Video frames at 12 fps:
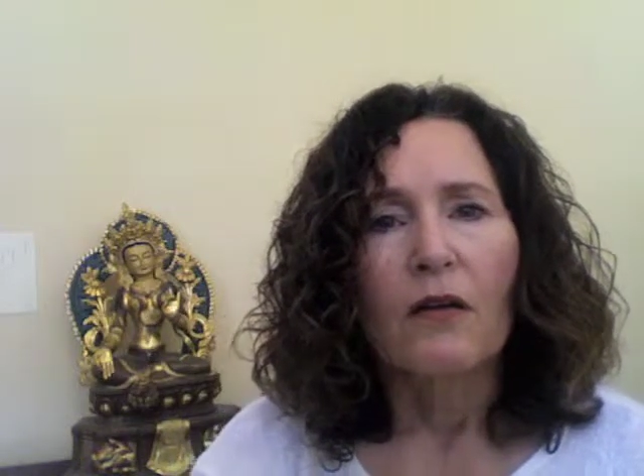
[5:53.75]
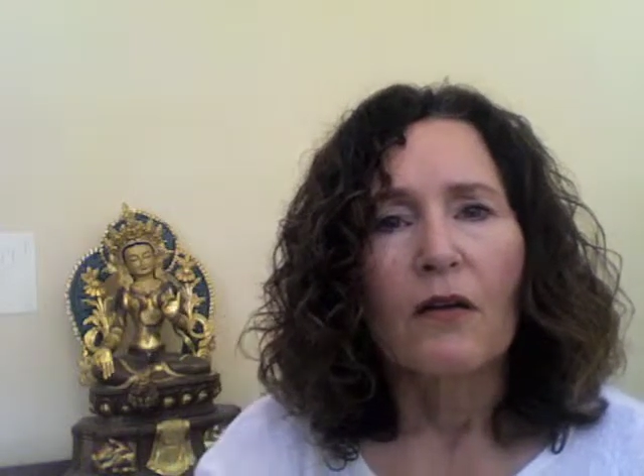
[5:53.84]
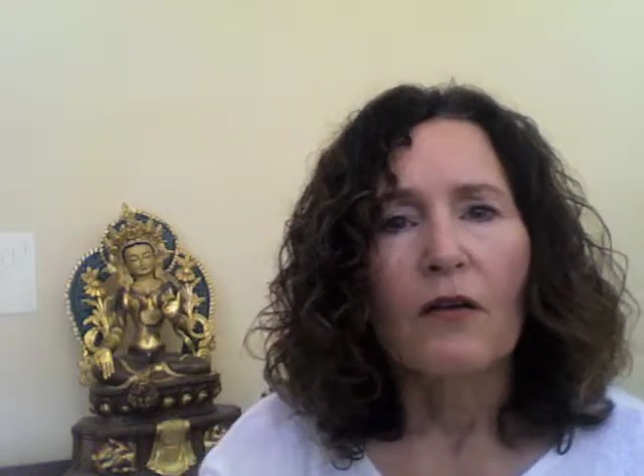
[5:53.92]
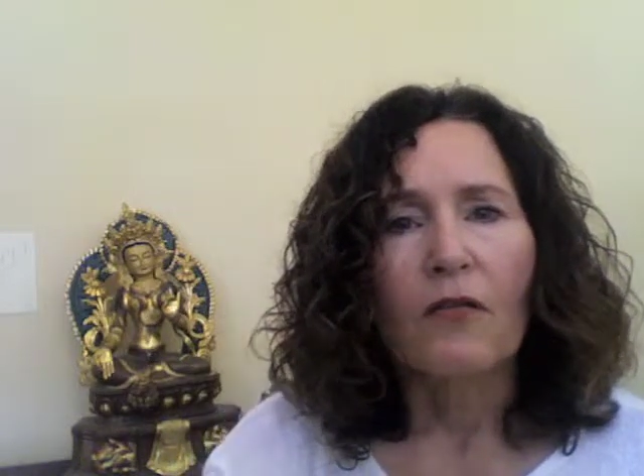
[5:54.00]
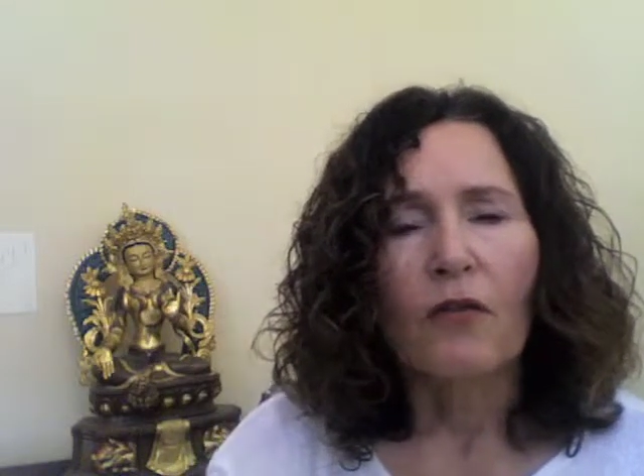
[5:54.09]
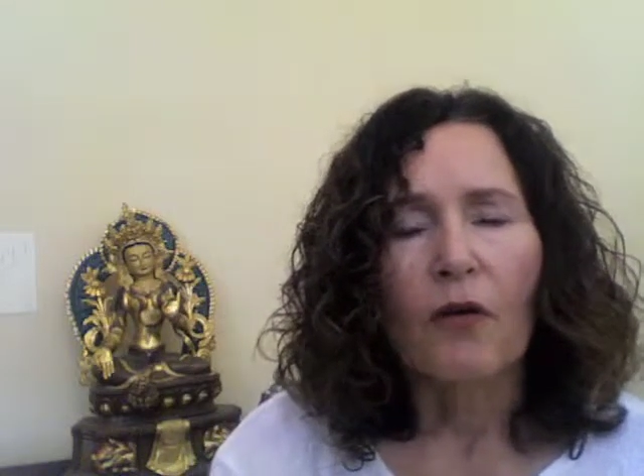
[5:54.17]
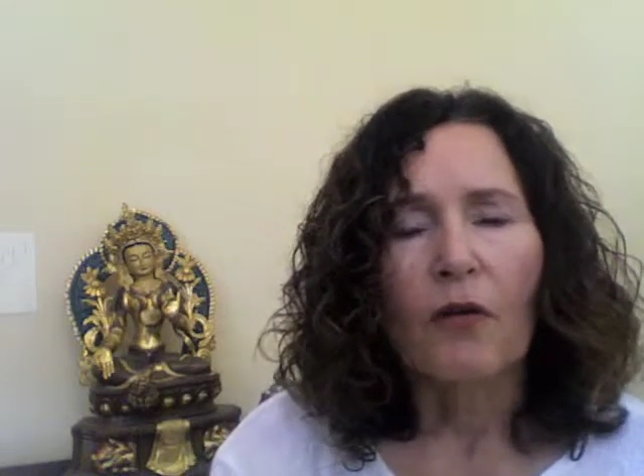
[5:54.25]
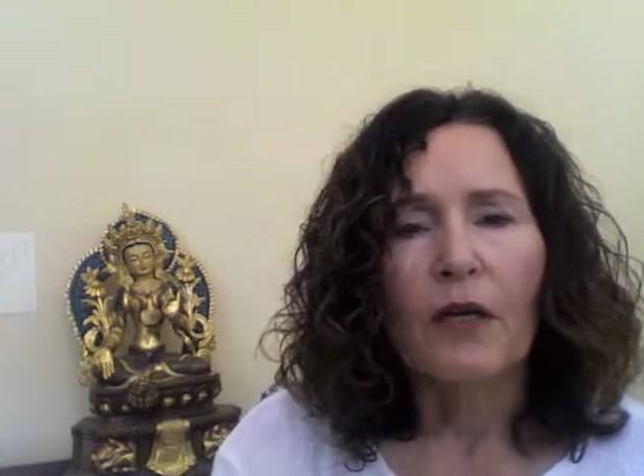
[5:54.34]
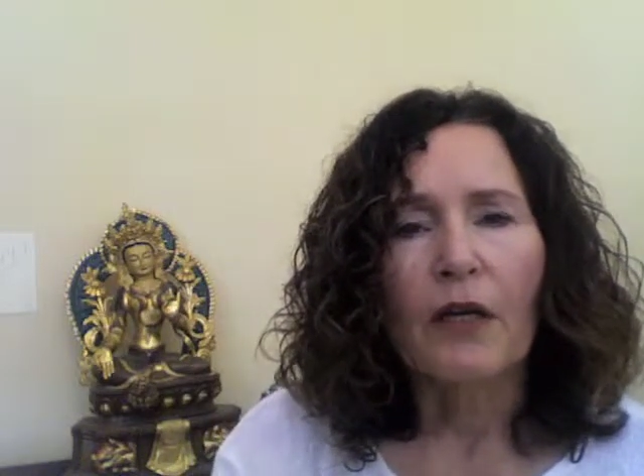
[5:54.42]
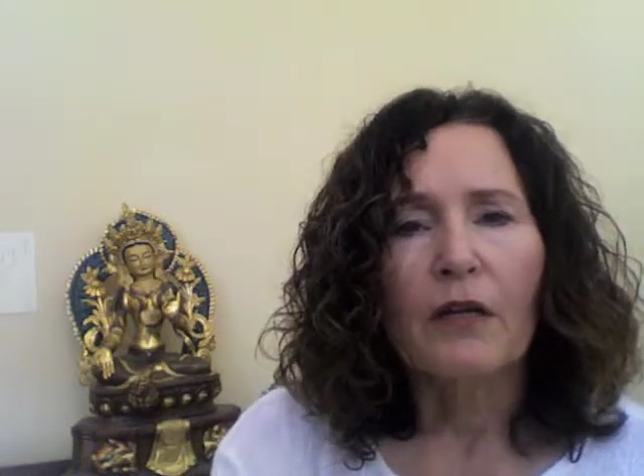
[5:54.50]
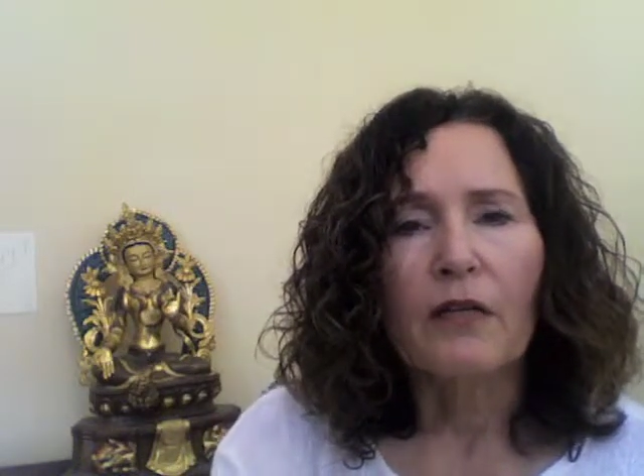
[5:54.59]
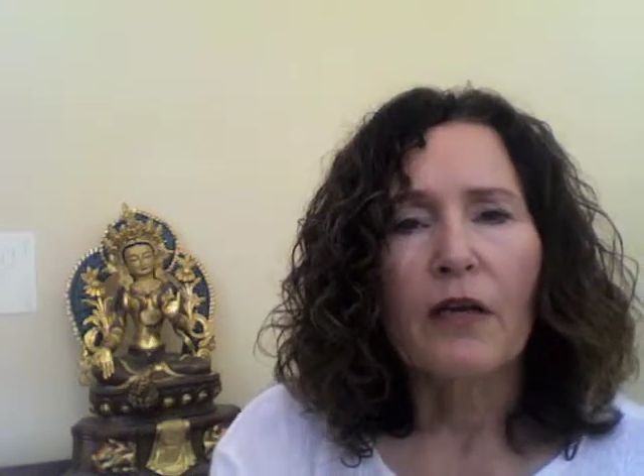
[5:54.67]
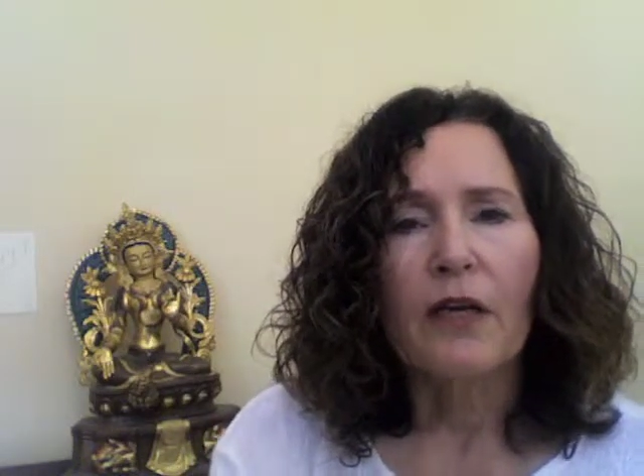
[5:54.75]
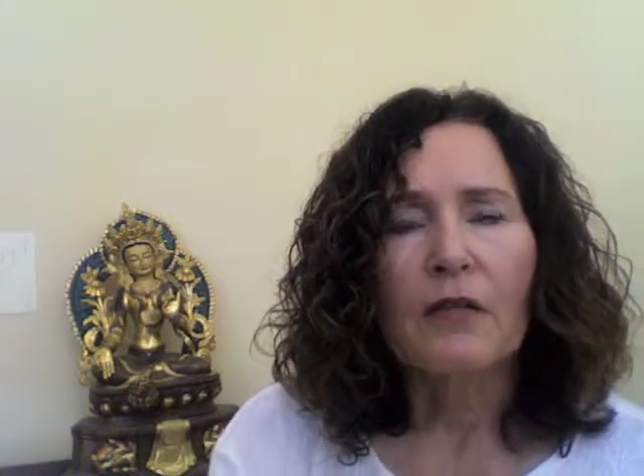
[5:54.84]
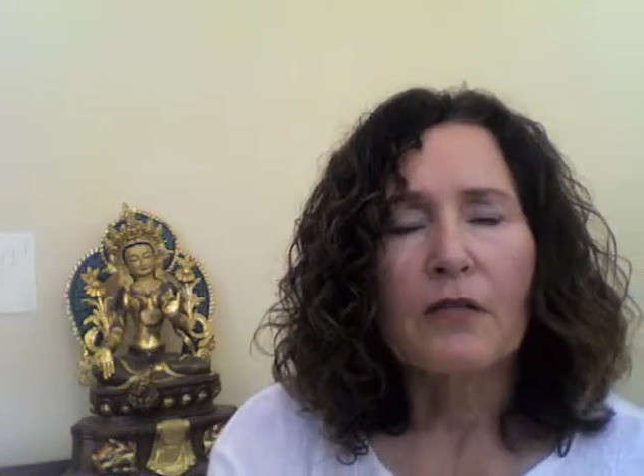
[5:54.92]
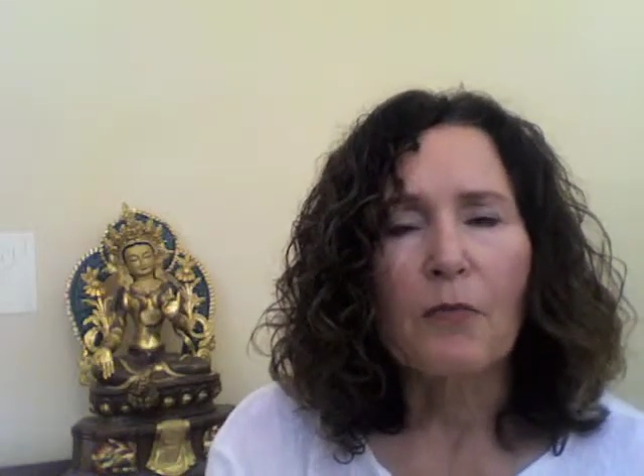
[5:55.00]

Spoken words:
So it is a